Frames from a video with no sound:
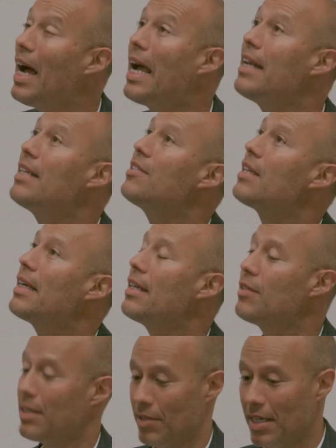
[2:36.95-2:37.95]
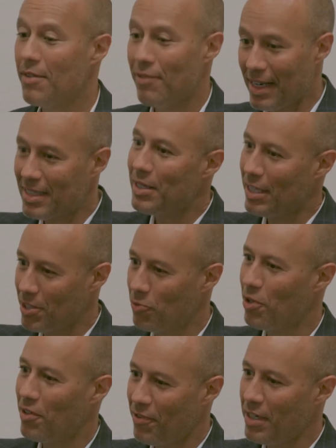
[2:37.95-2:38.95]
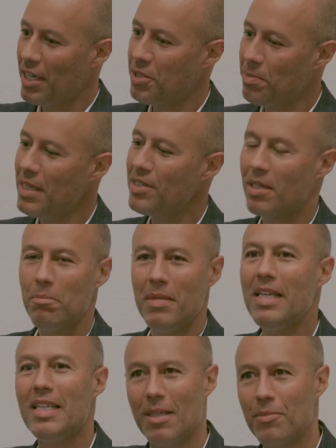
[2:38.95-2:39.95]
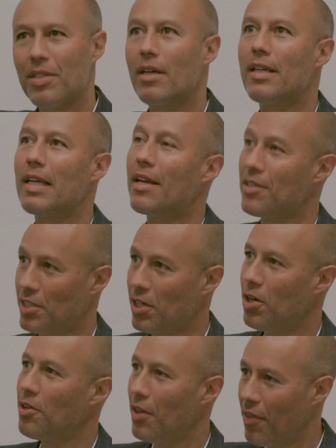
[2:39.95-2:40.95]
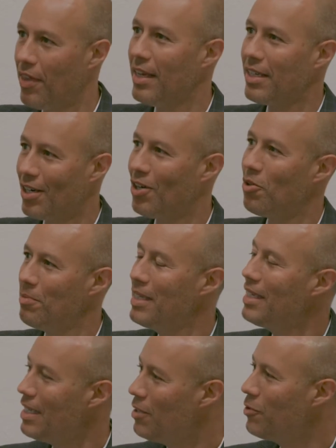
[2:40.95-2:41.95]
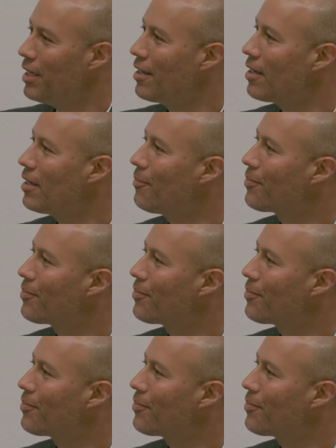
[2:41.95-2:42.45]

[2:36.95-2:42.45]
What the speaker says: and in fact, he actually wrote a very nice piece on Mediums, and it's called "They Call Me E-reader."